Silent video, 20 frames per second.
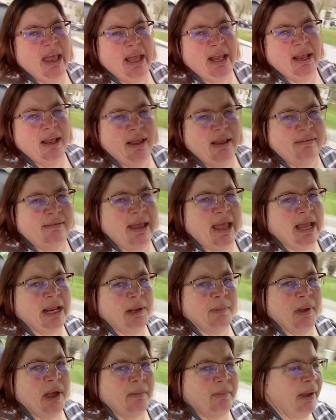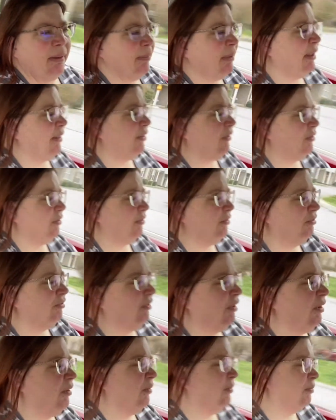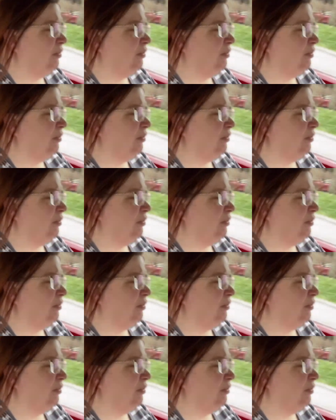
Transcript: attack about my mother, so